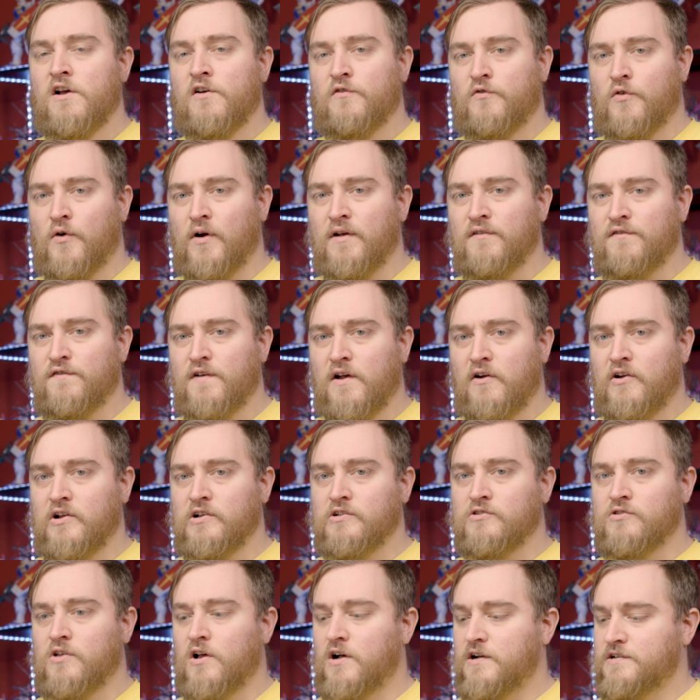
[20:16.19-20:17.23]
for a very
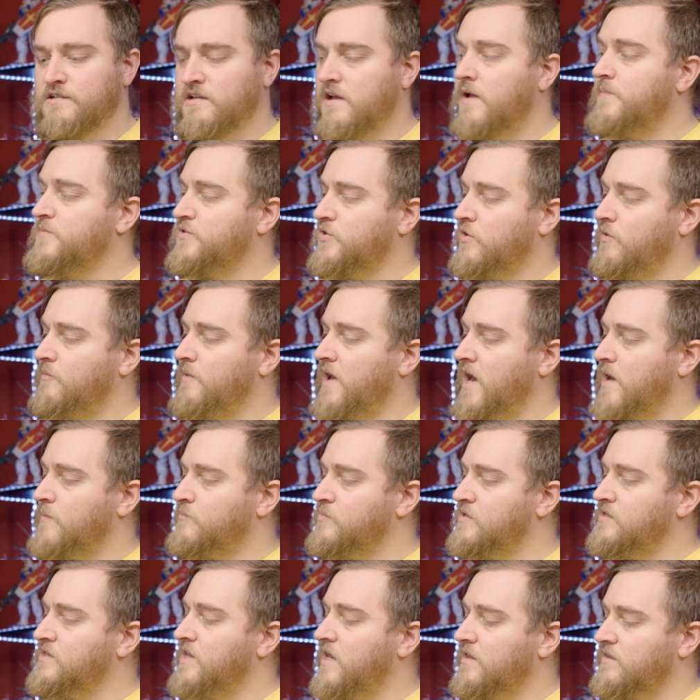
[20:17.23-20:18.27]
long time, so I'm
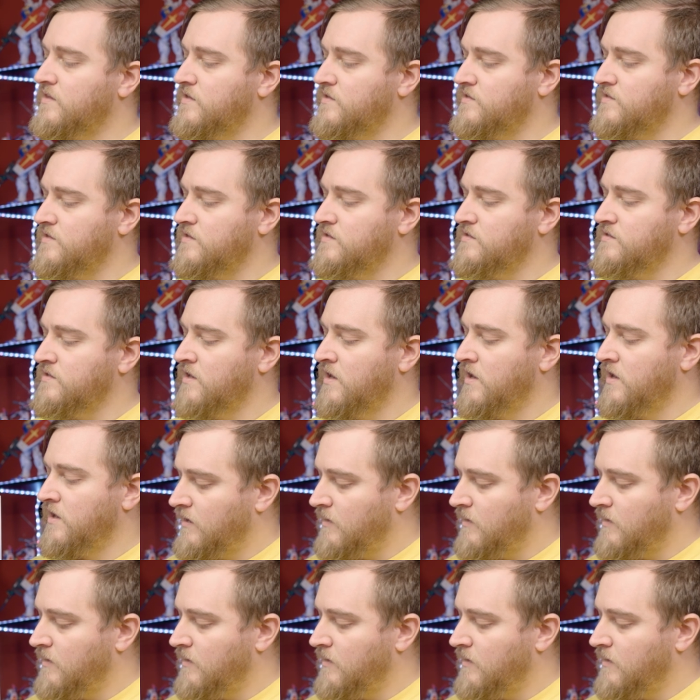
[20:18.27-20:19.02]
happy that this is